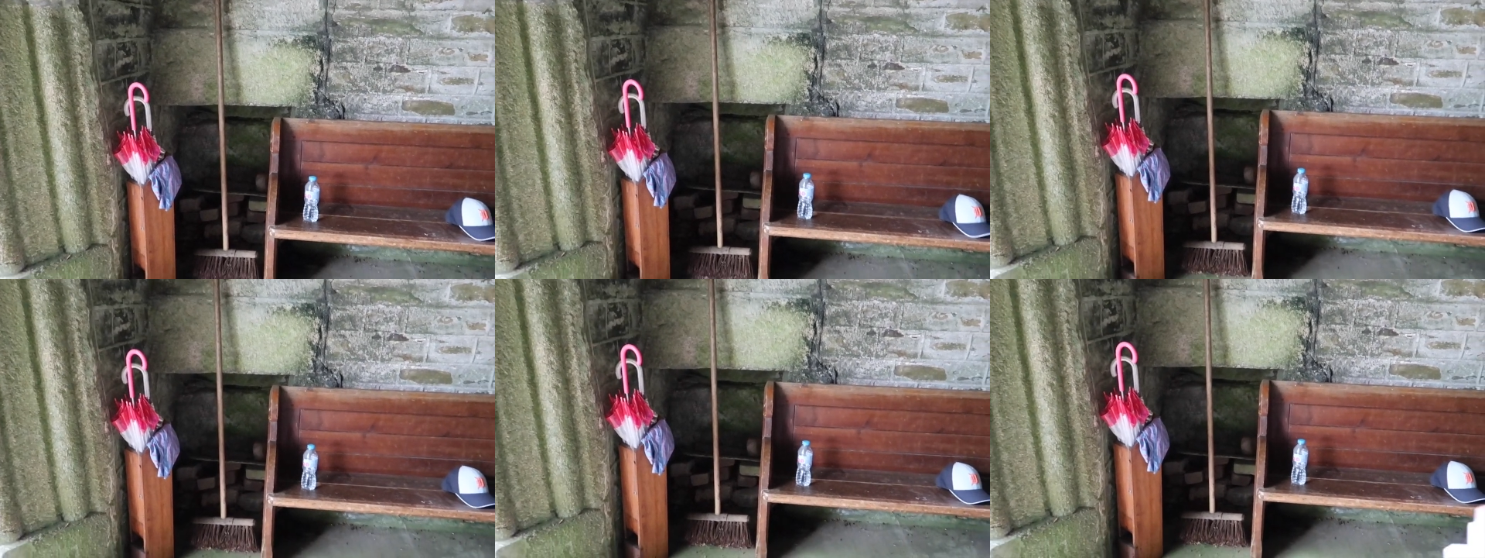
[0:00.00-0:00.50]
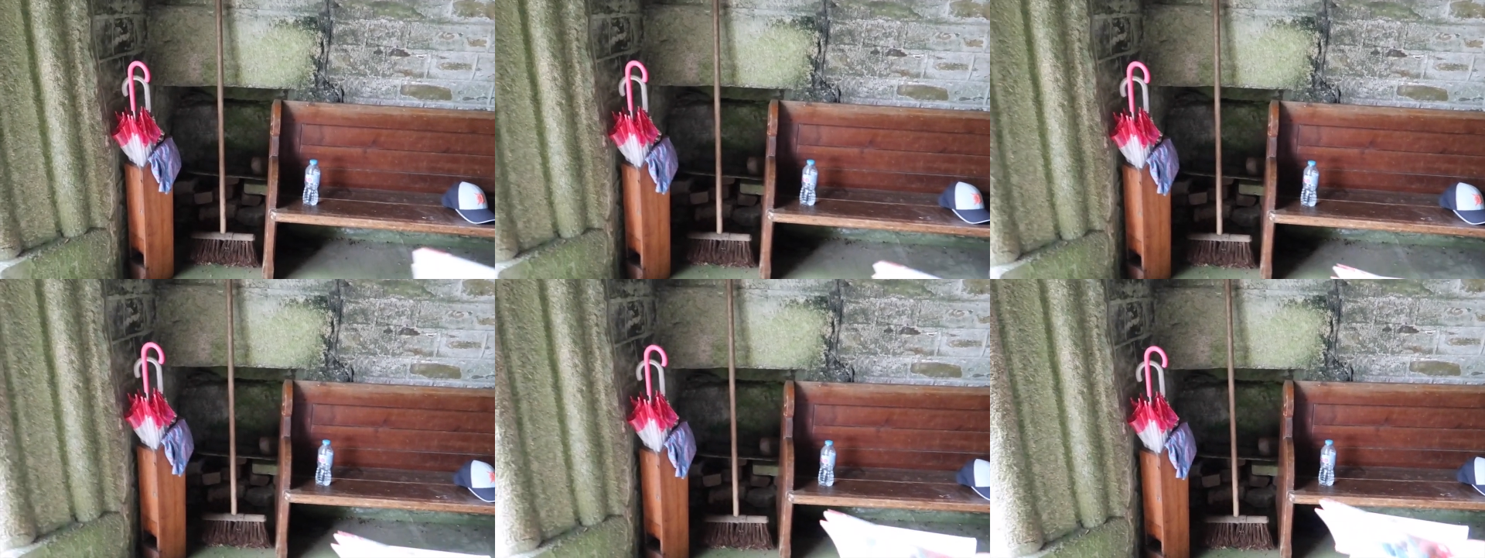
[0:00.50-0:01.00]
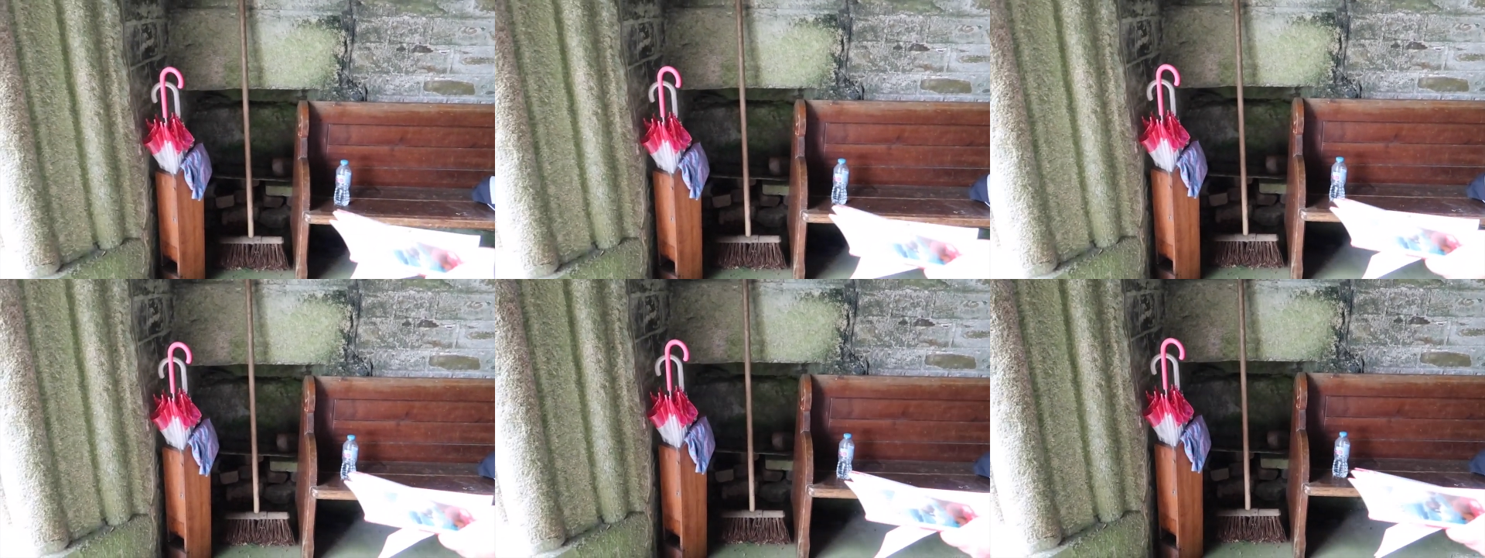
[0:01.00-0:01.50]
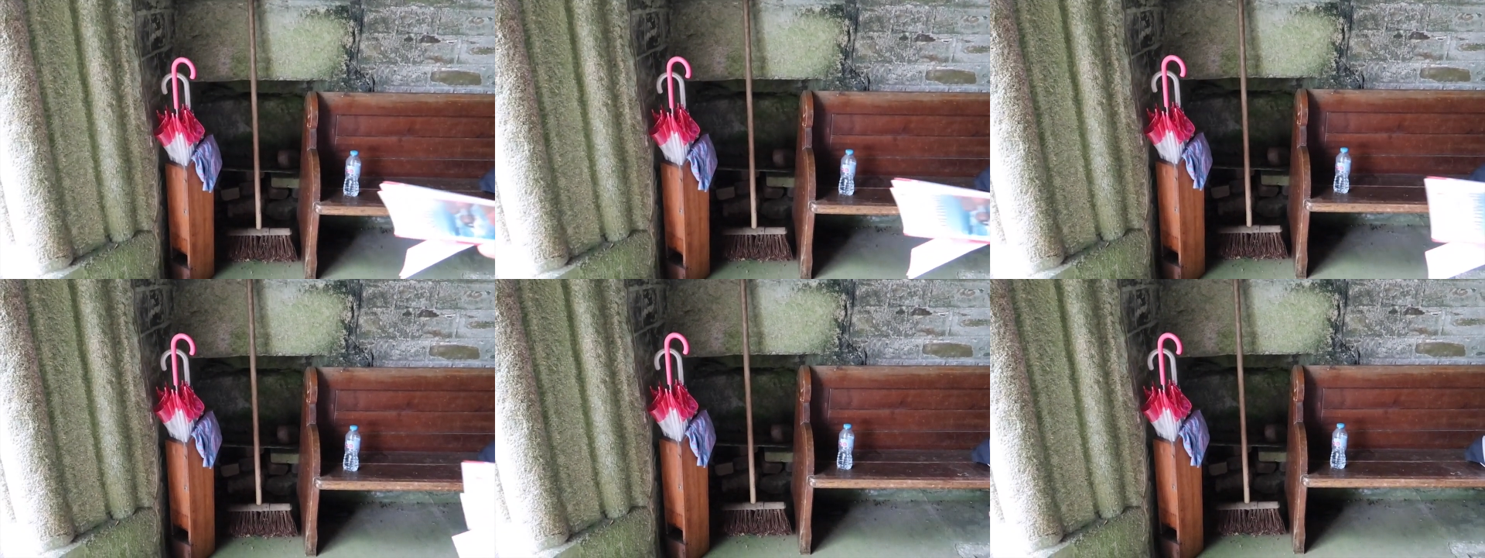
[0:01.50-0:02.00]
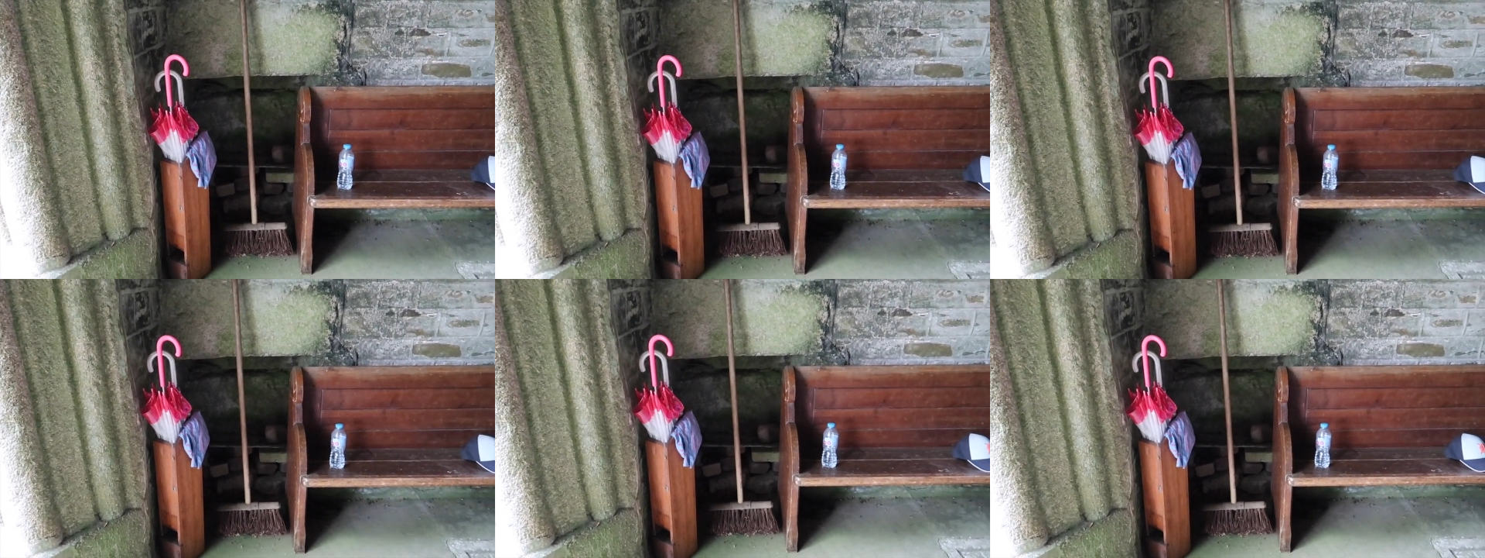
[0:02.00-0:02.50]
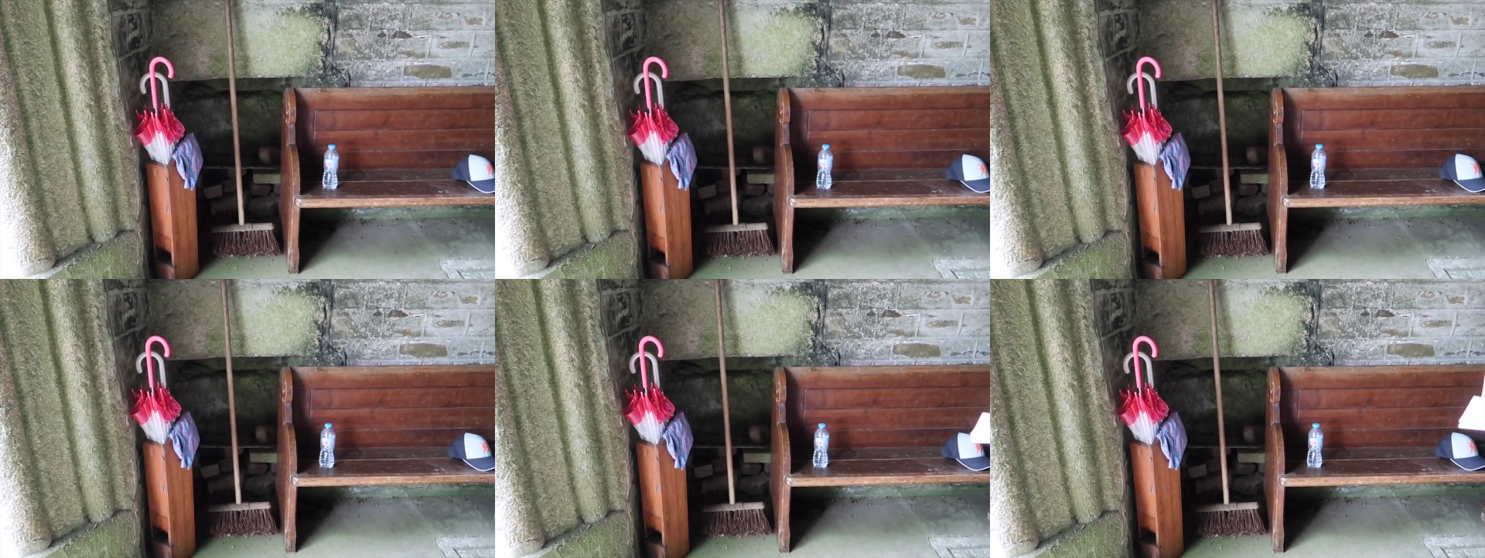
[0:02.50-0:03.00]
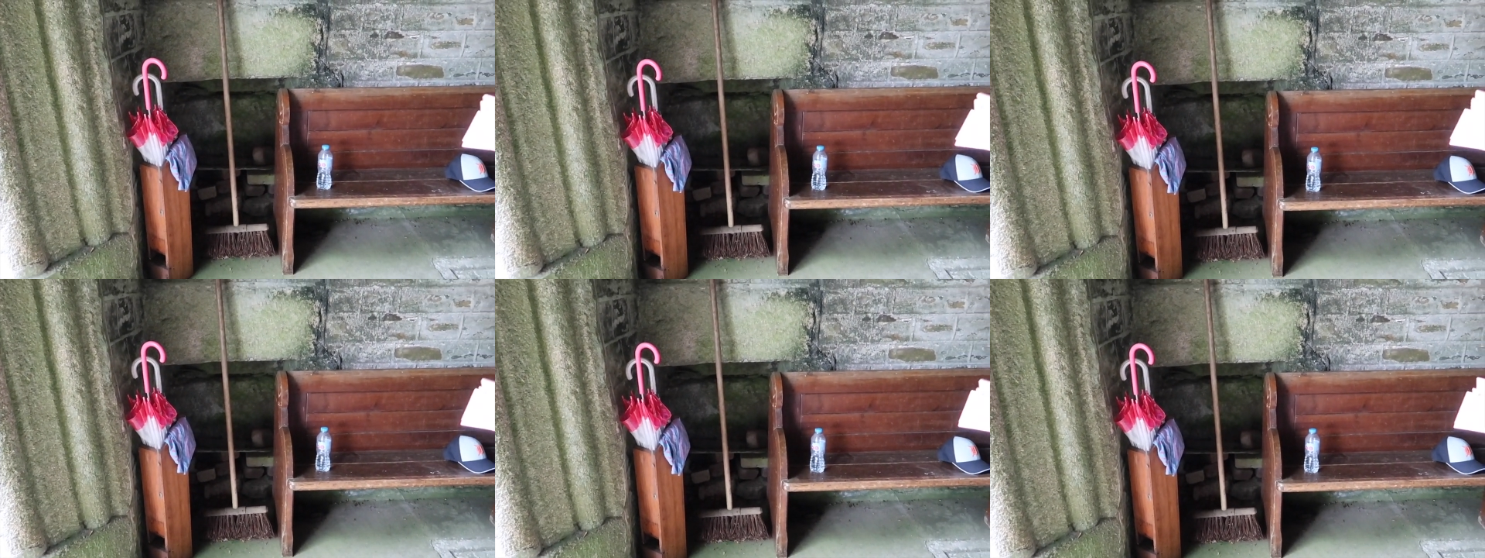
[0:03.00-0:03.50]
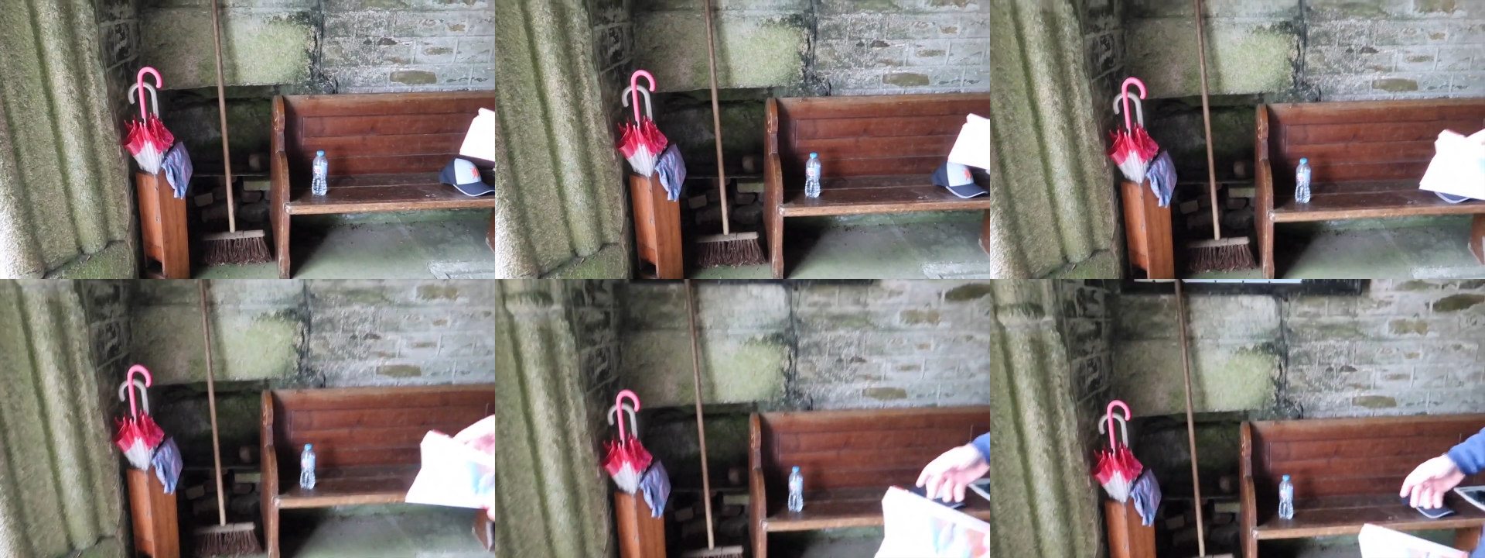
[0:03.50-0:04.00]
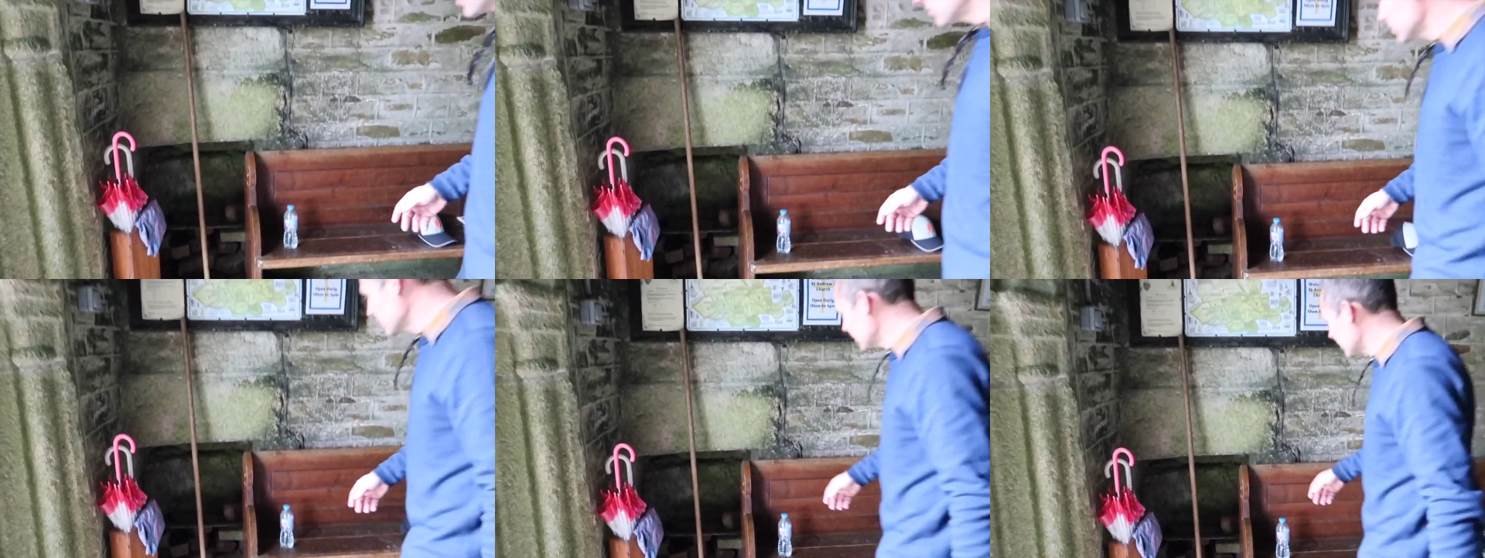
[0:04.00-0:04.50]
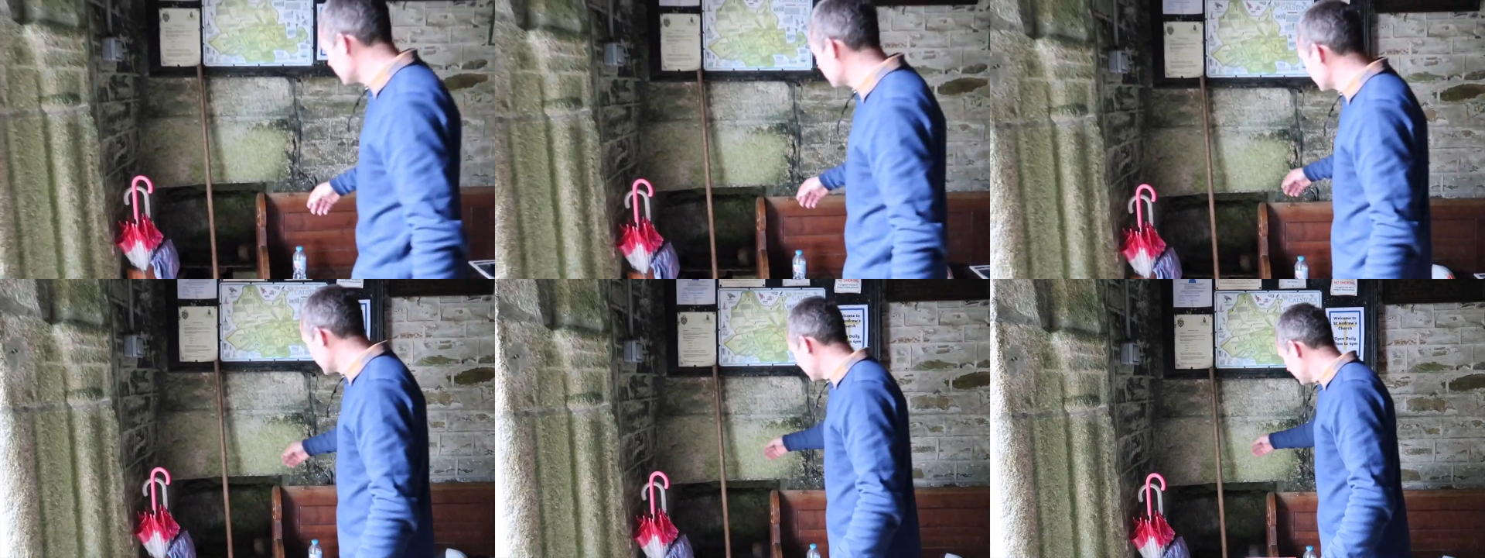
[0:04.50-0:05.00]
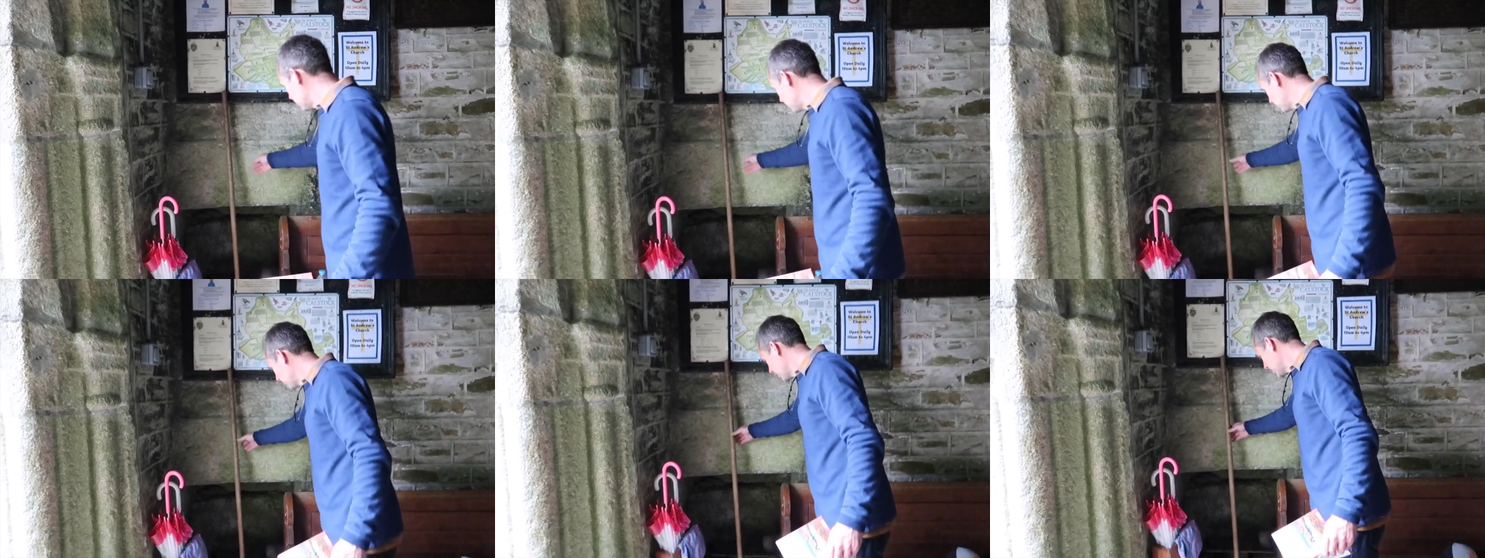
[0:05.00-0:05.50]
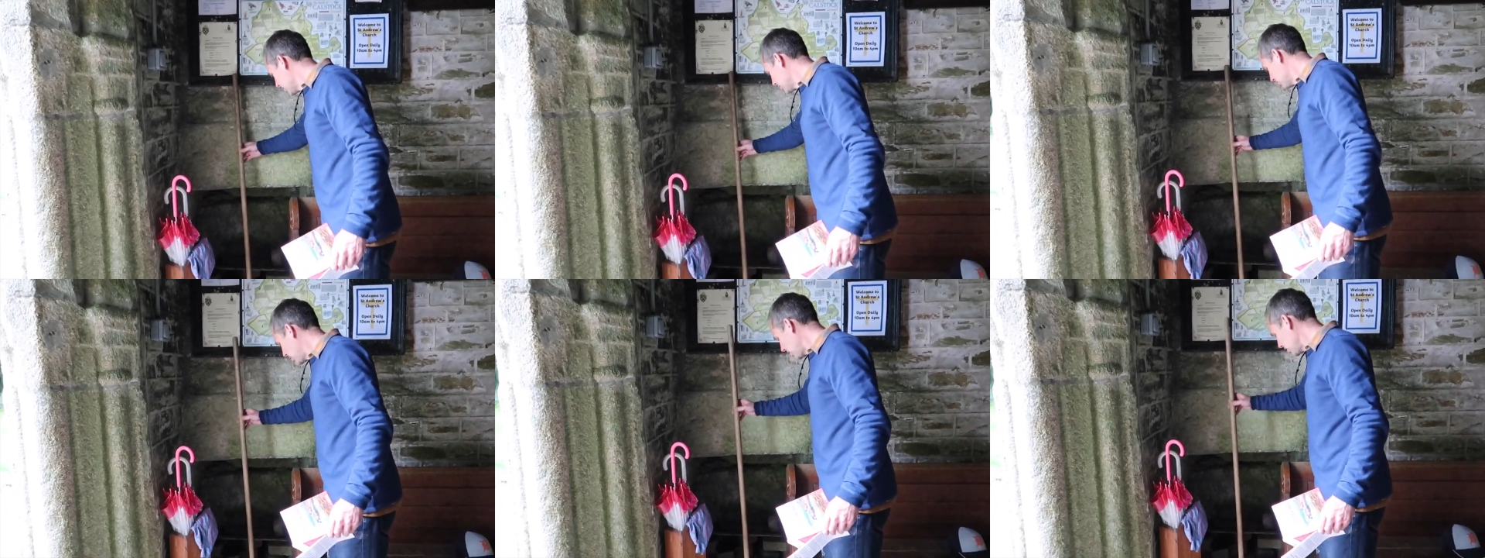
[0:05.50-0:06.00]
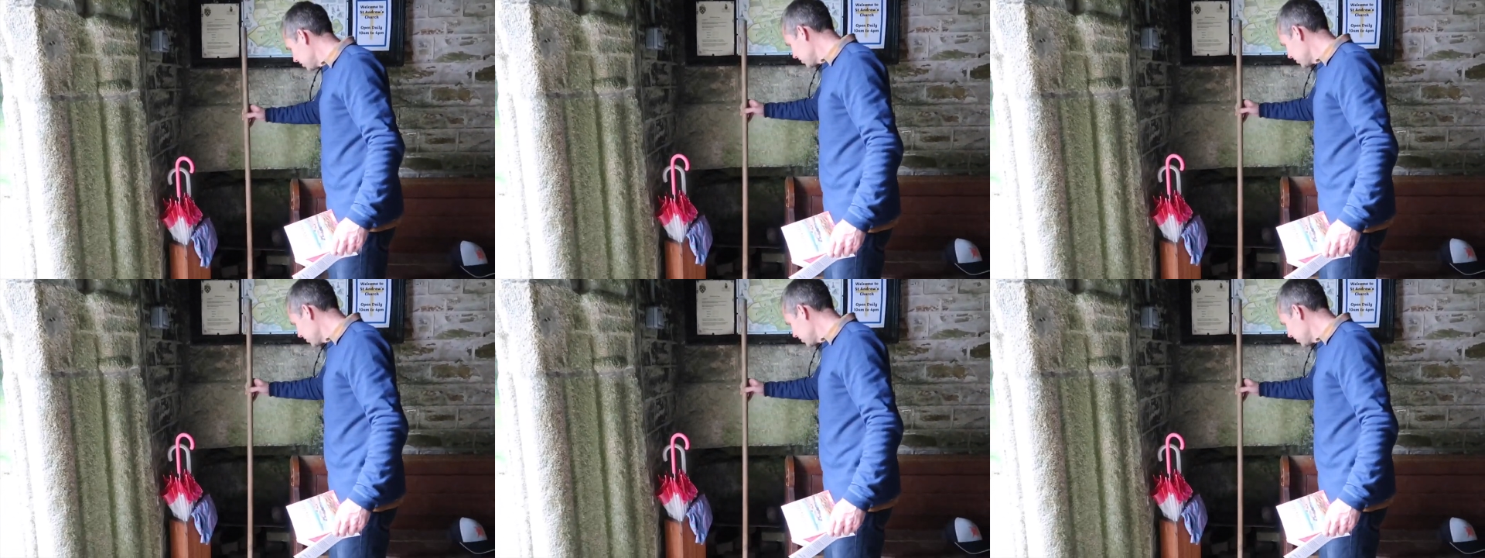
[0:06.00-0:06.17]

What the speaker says: (no speaker visible)